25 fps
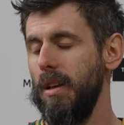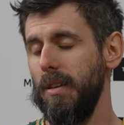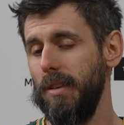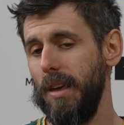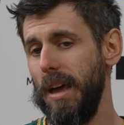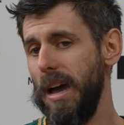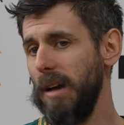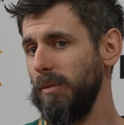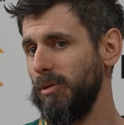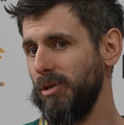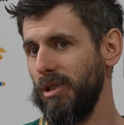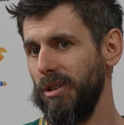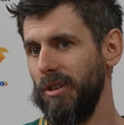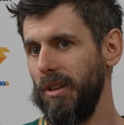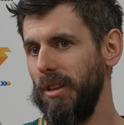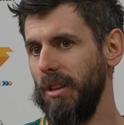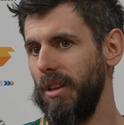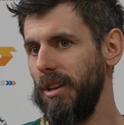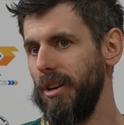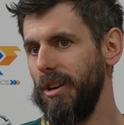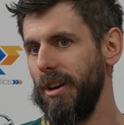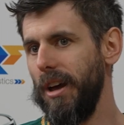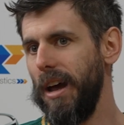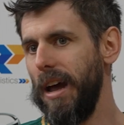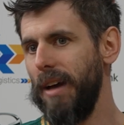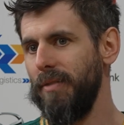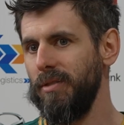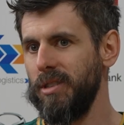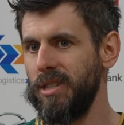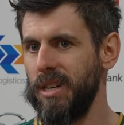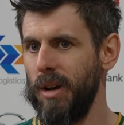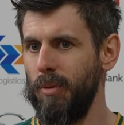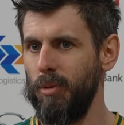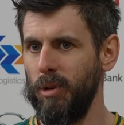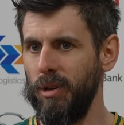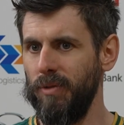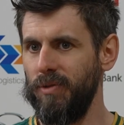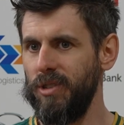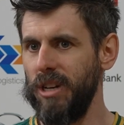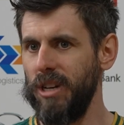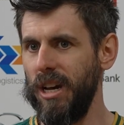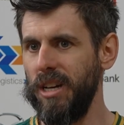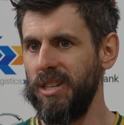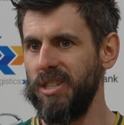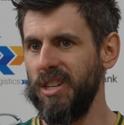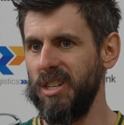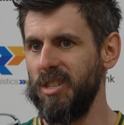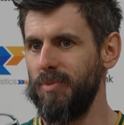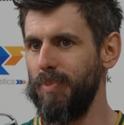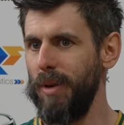Yeah, absolutely. You know, having someone of
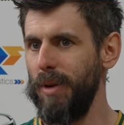JC's